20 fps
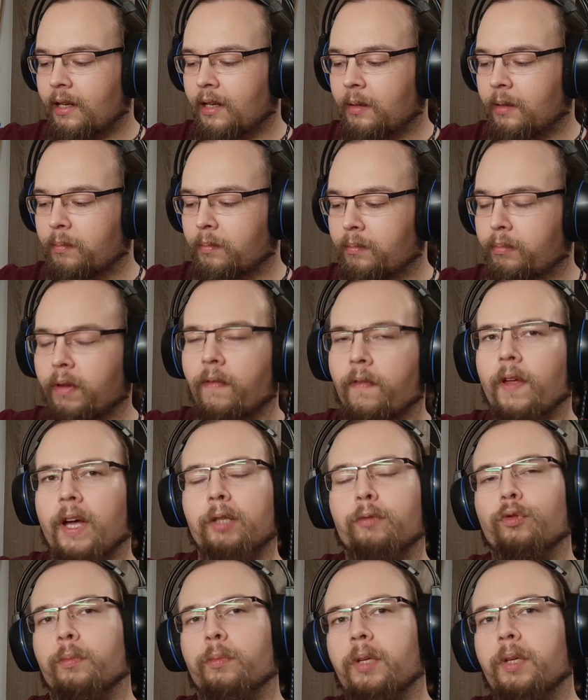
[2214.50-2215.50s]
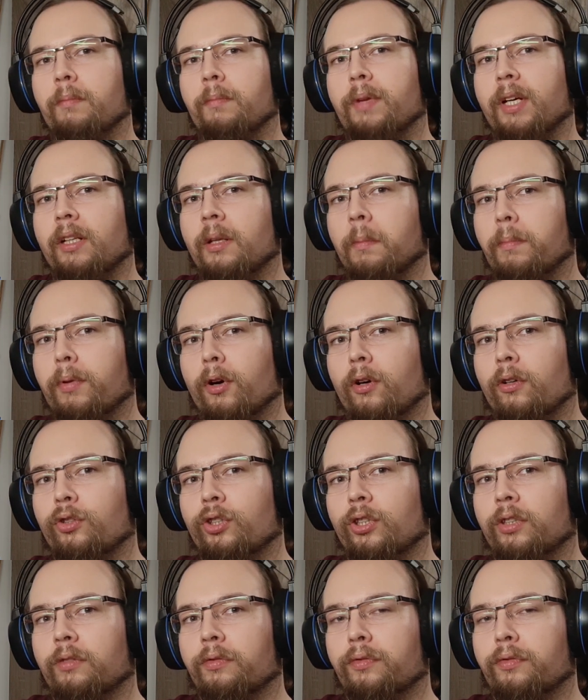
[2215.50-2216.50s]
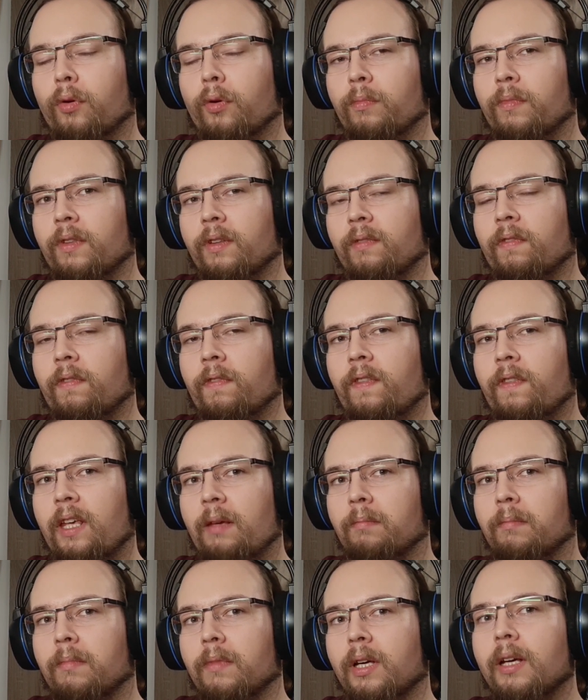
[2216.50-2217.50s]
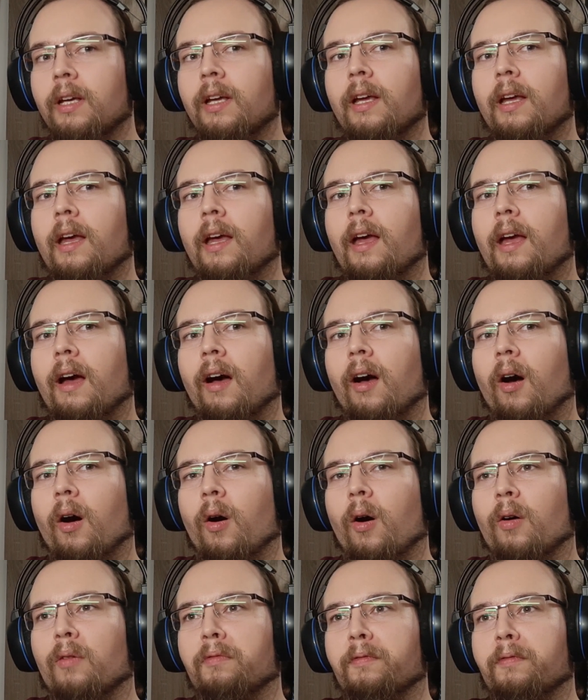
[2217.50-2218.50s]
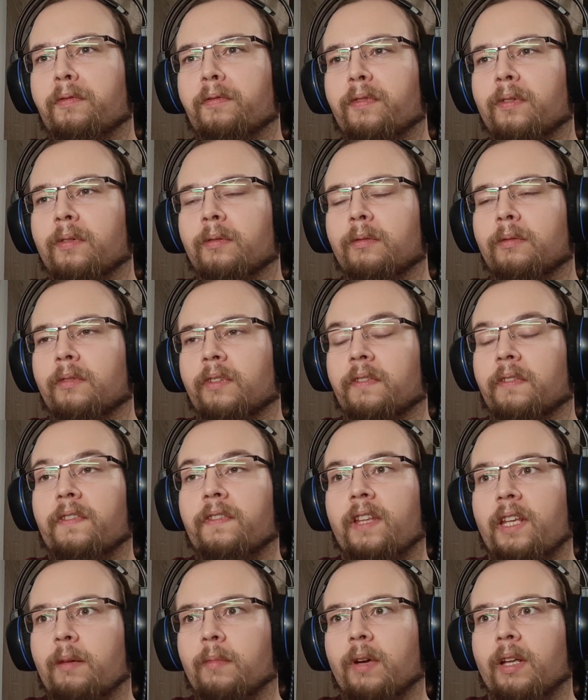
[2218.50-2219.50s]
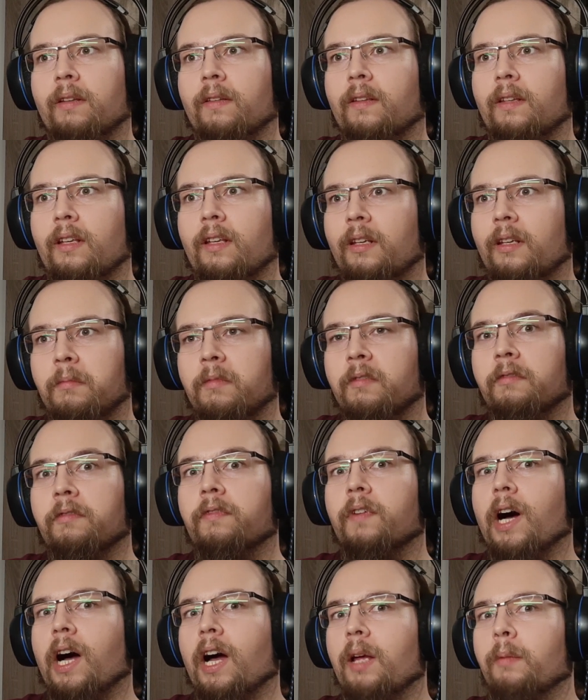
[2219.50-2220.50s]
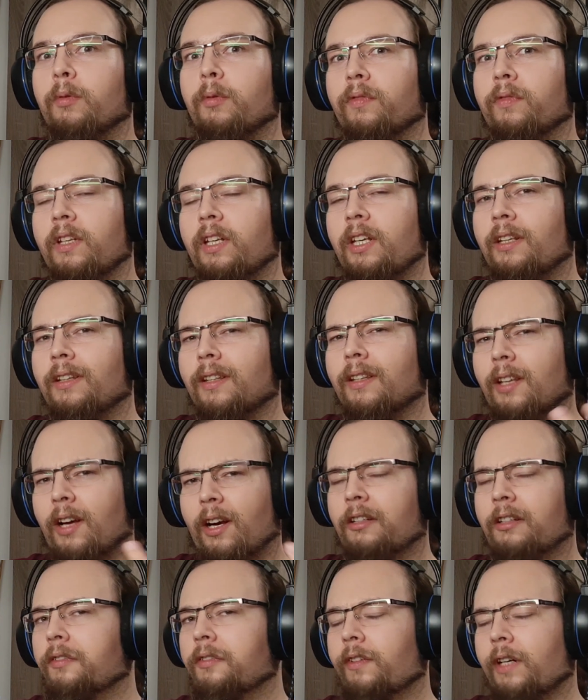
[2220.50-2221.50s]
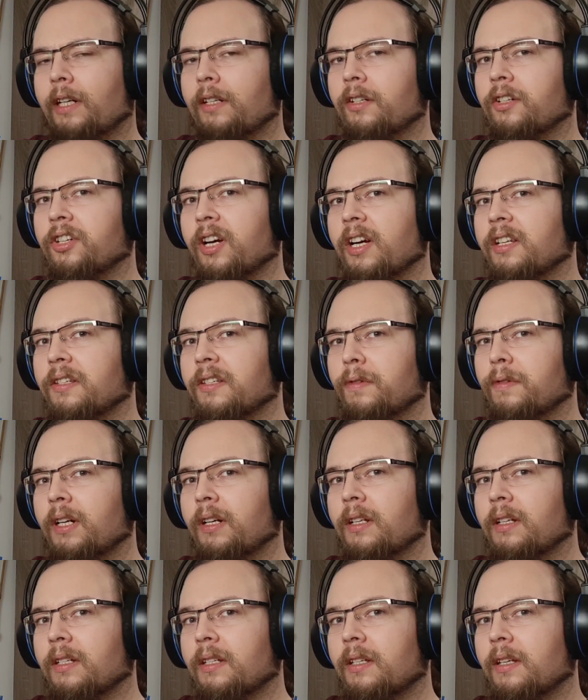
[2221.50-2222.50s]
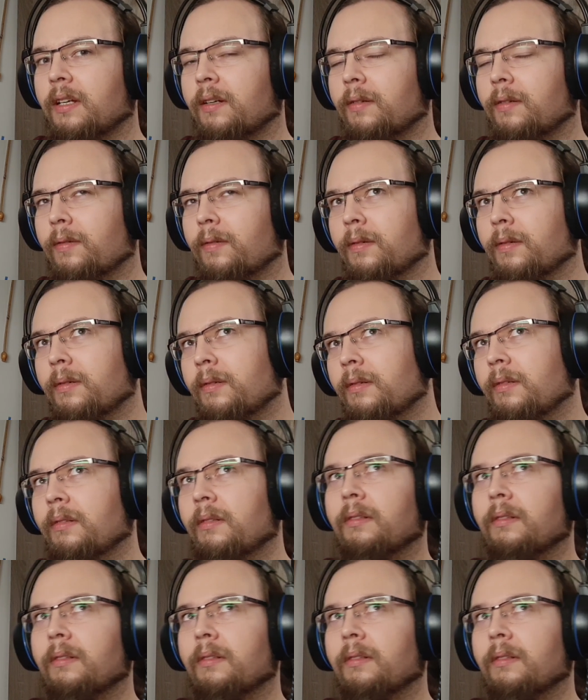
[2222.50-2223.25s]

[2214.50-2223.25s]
But that would be a big departure from the theme of... the theme and the vibe of the entire franchise, really, so...